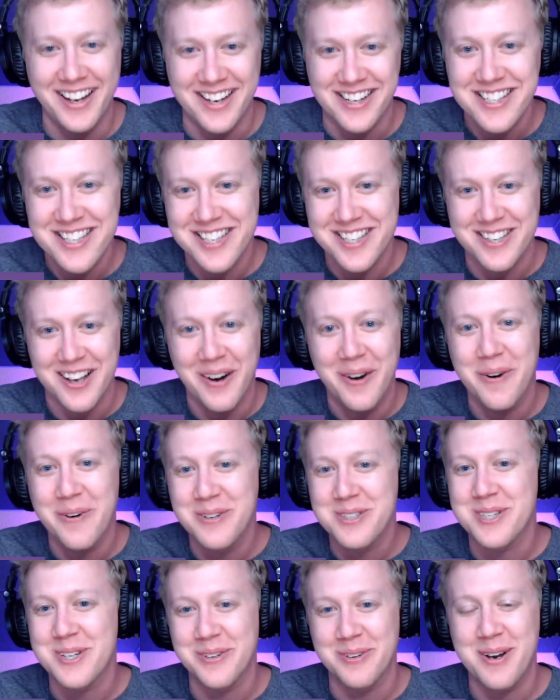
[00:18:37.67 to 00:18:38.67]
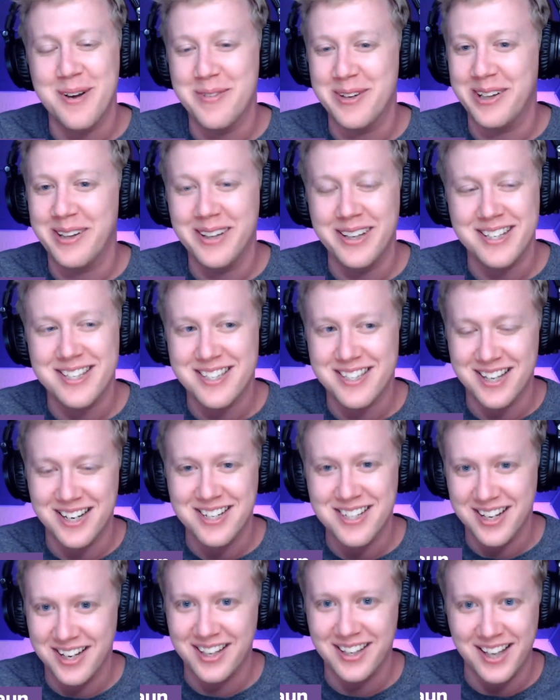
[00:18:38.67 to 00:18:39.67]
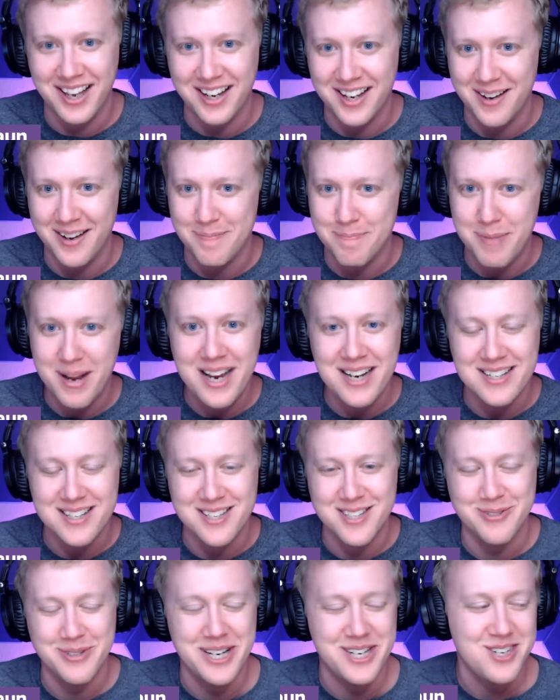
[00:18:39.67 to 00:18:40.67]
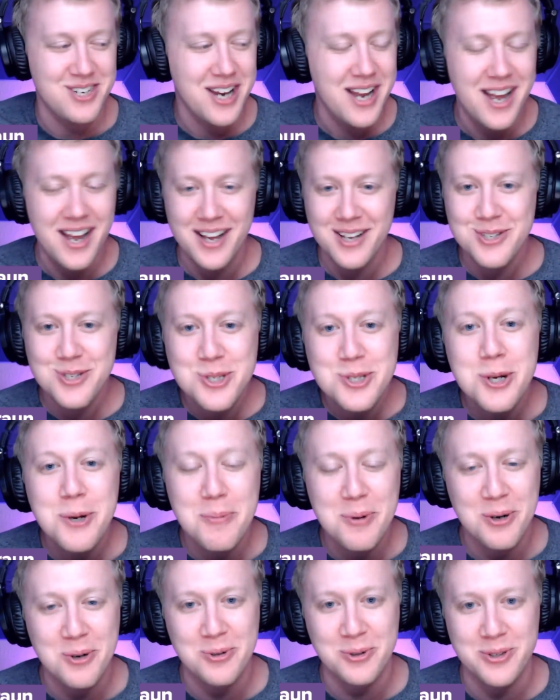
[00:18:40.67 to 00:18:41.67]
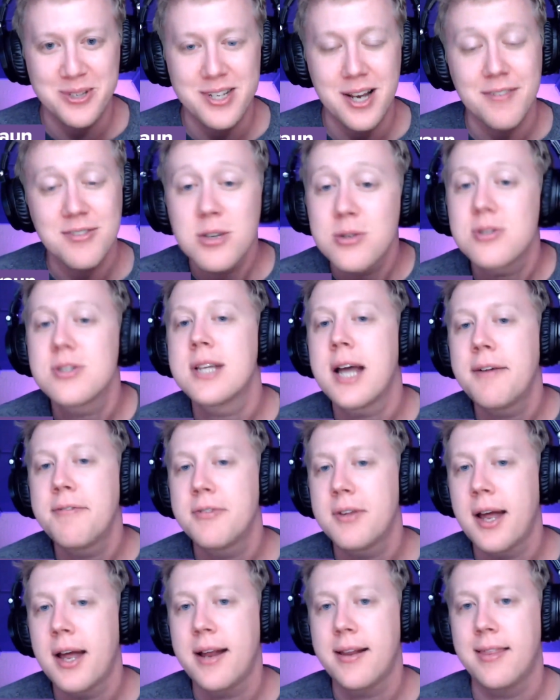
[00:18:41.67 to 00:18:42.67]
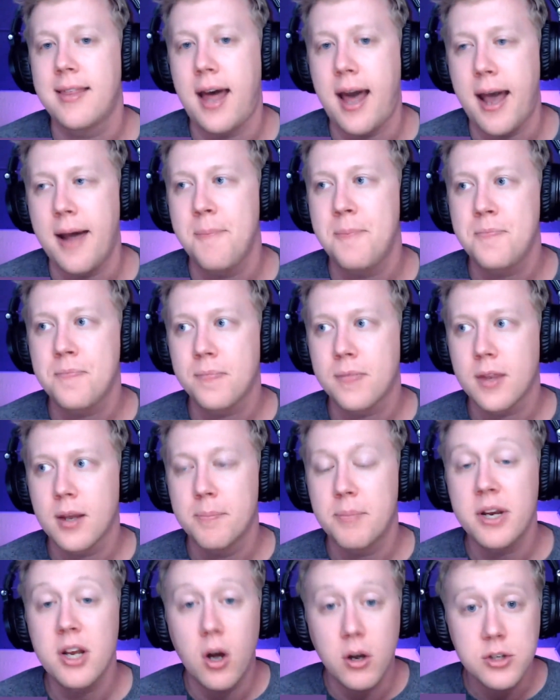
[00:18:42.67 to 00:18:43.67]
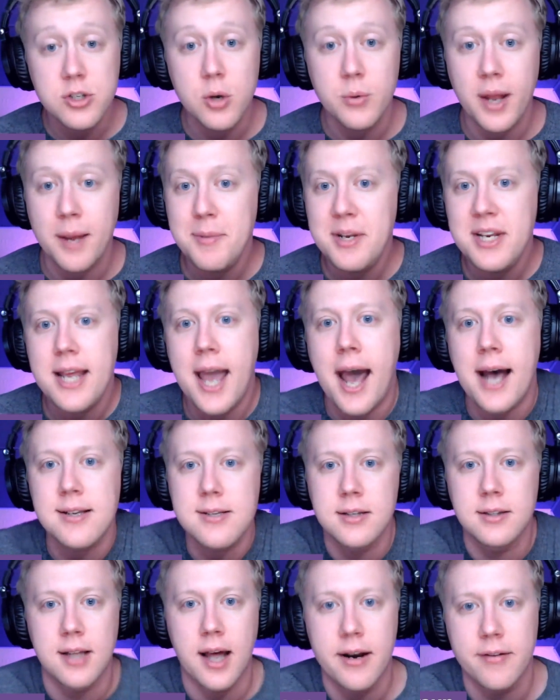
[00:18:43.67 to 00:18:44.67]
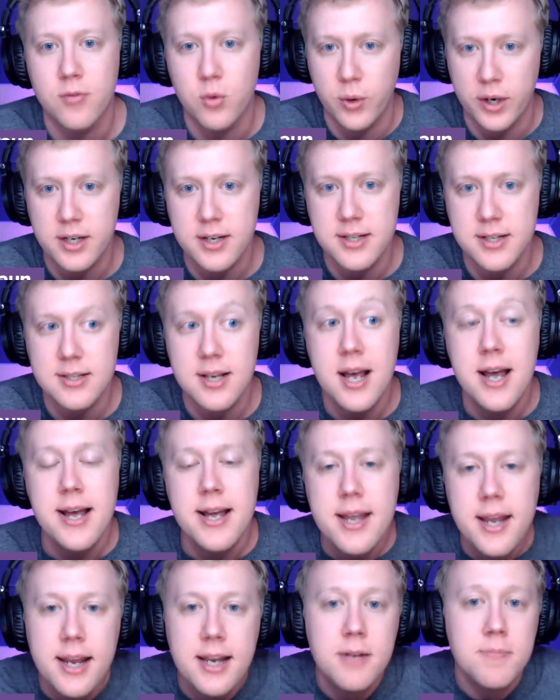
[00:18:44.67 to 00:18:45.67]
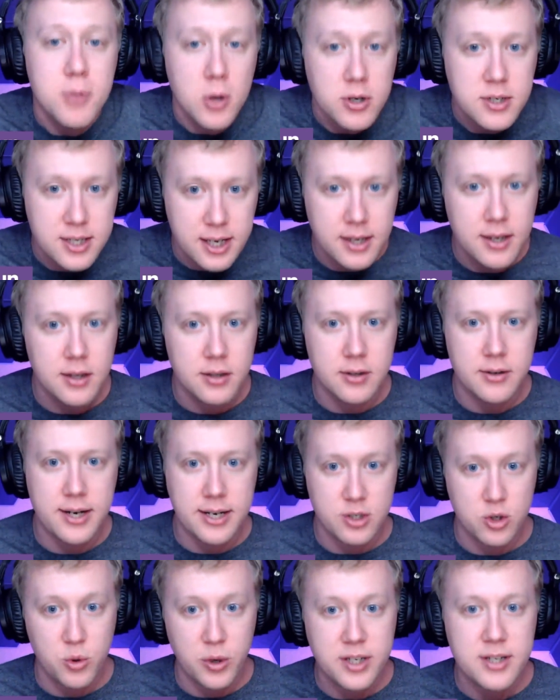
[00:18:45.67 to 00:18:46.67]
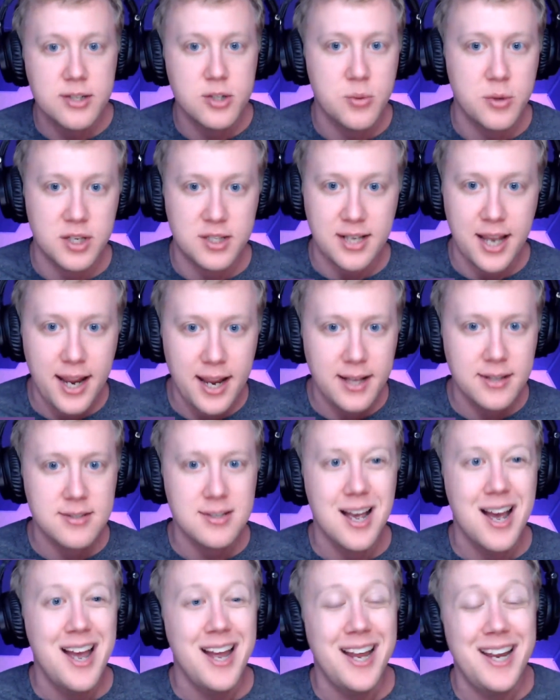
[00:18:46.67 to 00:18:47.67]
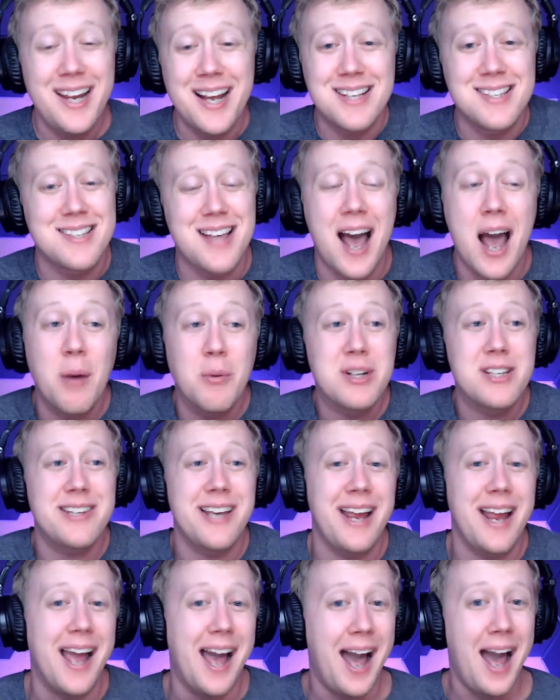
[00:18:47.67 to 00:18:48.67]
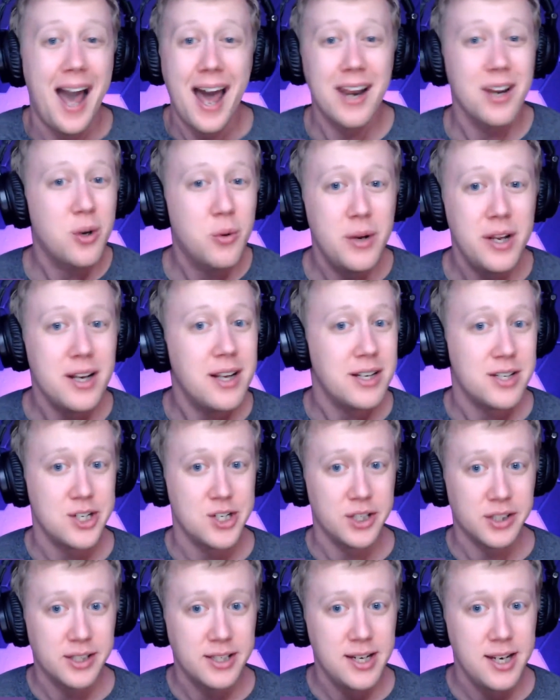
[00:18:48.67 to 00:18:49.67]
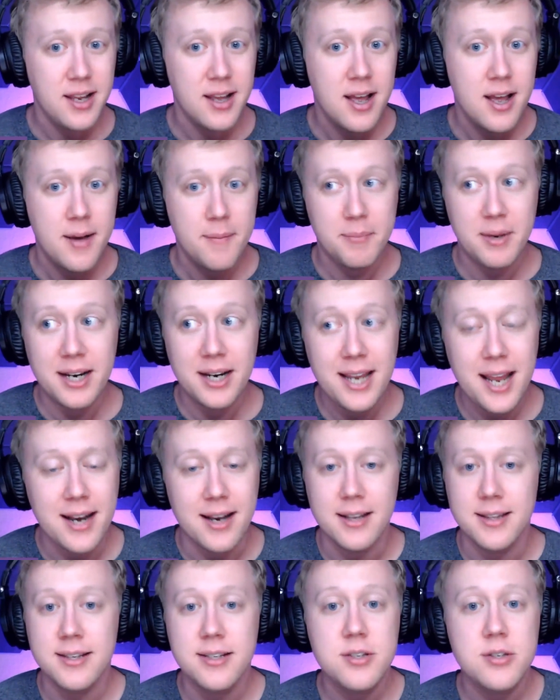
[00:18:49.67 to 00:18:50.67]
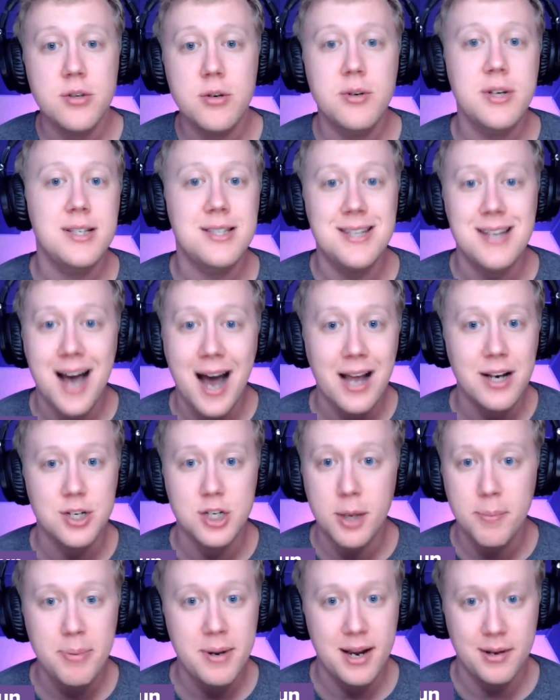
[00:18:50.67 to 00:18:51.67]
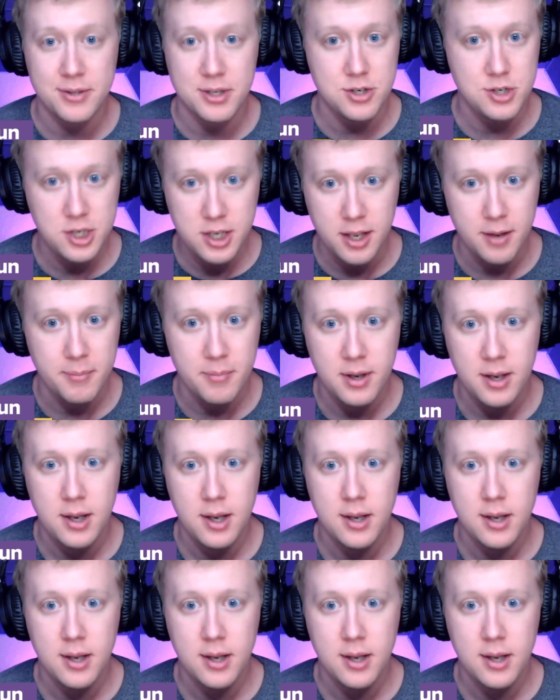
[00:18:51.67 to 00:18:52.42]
It's so cerebral. It's such a like a bait and switch. Super cool stuff. So stuff like that. But he also, I mean, he has a lot of quickness. In particular, he has quickness with his hands. He has, I would say, adequate agility. But again, this dude is not jumping out the gym.